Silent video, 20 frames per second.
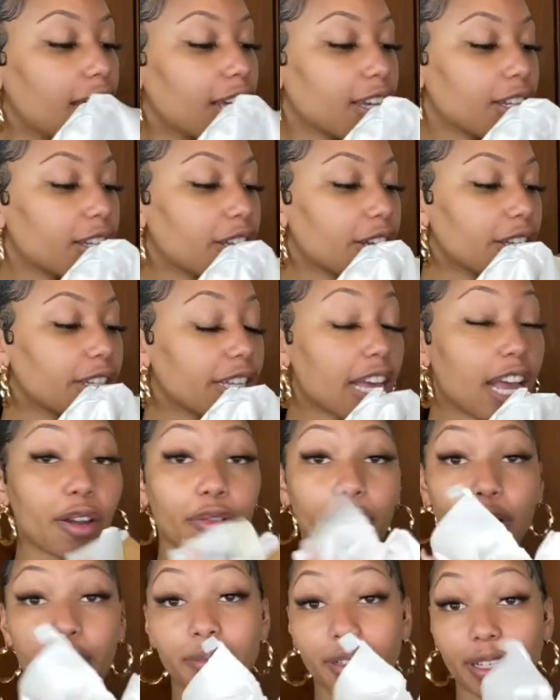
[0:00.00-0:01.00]
Clearly
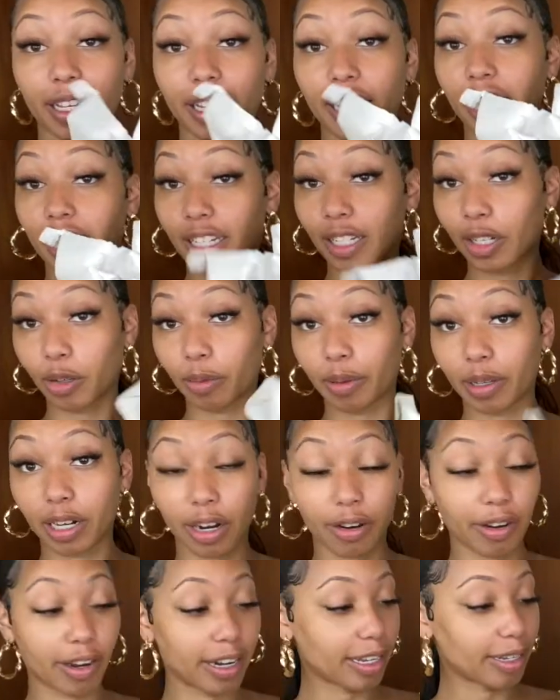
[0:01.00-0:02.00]
I ripped it a little bit
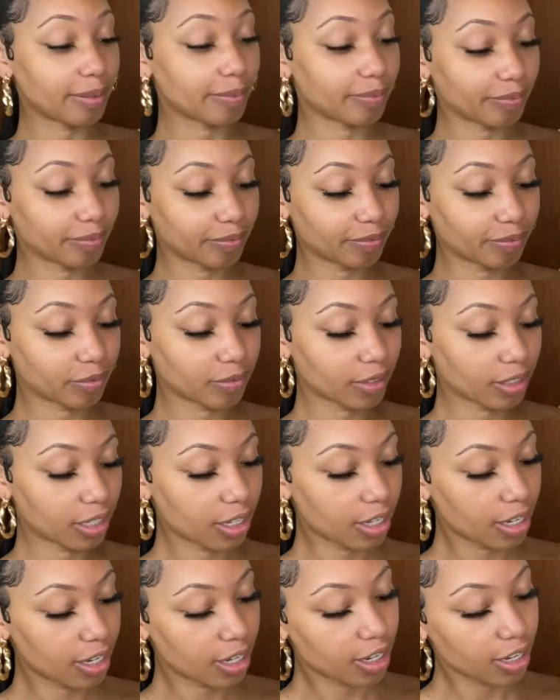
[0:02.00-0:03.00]
already.
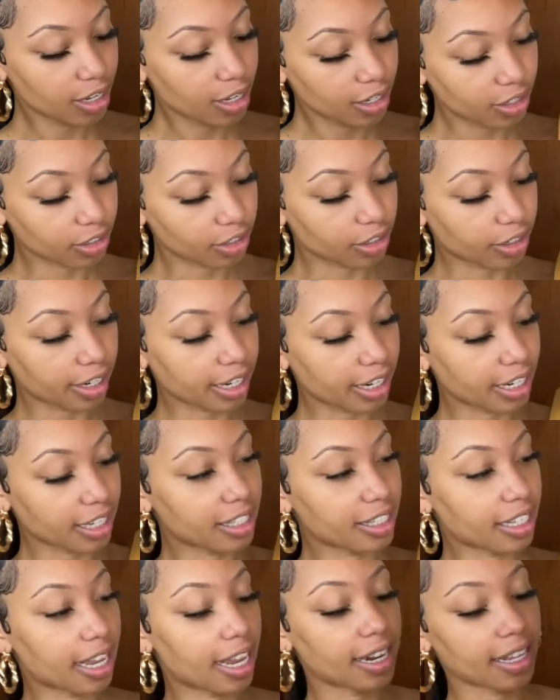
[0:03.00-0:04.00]
I was already
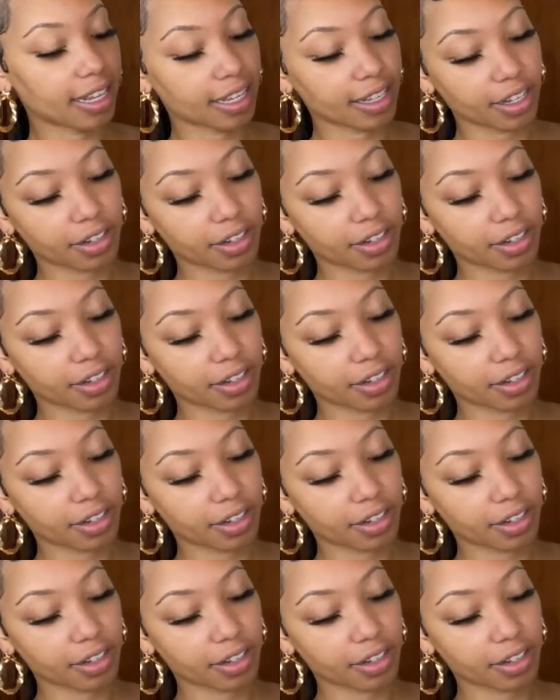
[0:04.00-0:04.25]
excited.